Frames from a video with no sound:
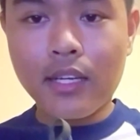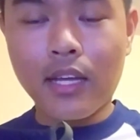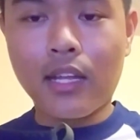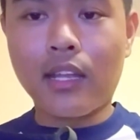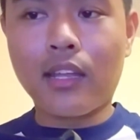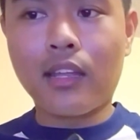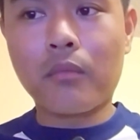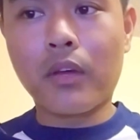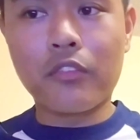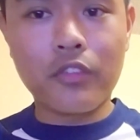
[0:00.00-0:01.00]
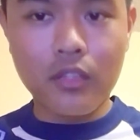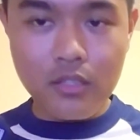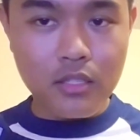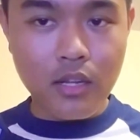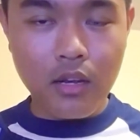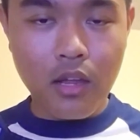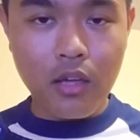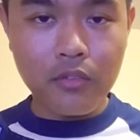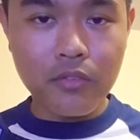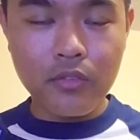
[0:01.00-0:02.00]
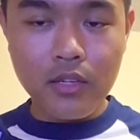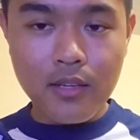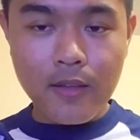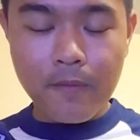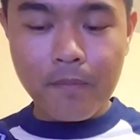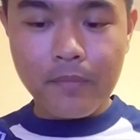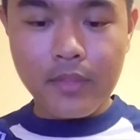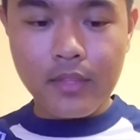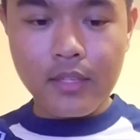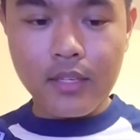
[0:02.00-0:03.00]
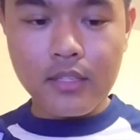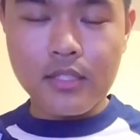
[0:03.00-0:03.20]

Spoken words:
and my feet is a 9.5, and